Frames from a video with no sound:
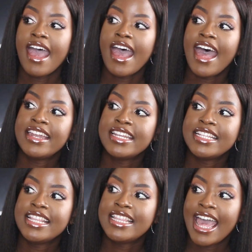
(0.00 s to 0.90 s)

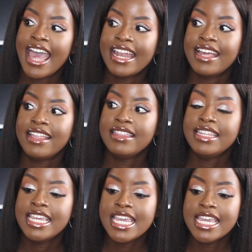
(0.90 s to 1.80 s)
And then
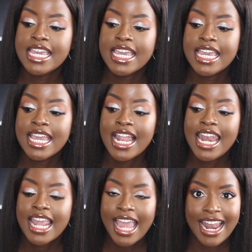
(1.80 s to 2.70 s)

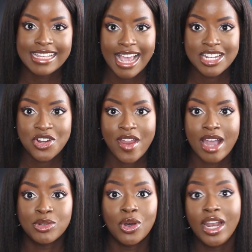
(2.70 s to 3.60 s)
the last category
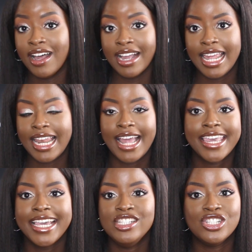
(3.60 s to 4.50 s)
I'm calling ugly.
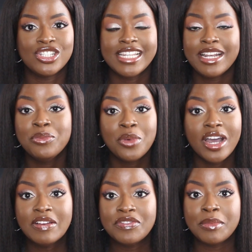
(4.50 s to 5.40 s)
Like it just didn't
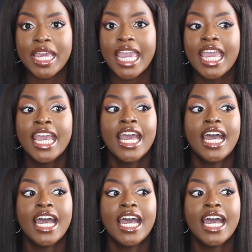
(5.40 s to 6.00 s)
work for me.